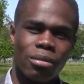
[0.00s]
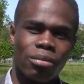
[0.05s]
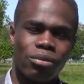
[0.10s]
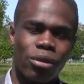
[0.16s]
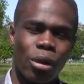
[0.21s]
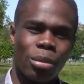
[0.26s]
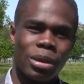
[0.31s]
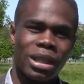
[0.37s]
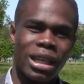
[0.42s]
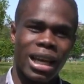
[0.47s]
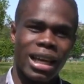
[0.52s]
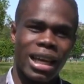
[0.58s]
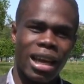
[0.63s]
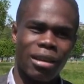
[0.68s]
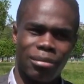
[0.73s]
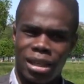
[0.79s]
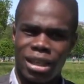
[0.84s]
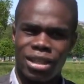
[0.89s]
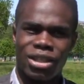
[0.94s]
probably a
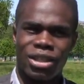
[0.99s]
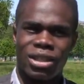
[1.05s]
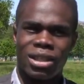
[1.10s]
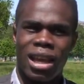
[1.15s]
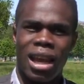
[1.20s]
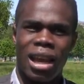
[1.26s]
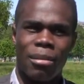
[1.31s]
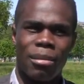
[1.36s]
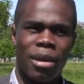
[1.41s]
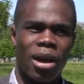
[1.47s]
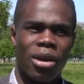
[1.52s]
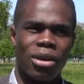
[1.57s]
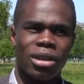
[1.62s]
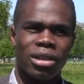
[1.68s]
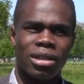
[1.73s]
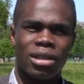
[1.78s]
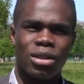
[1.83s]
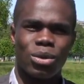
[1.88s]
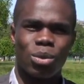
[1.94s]
game that just came out,
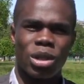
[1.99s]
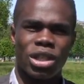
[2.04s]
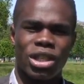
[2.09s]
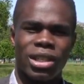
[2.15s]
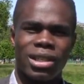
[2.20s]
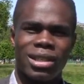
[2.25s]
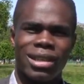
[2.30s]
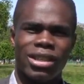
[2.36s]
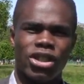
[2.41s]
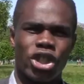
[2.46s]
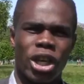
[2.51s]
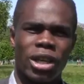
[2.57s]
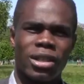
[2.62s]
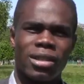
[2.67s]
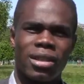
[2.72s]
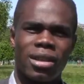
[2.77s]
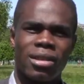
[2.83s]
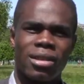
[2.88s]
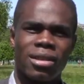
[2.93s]
which is
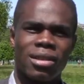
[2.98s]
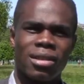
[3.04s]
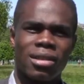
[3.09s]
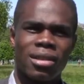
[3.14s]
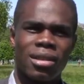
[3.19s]
Injustice.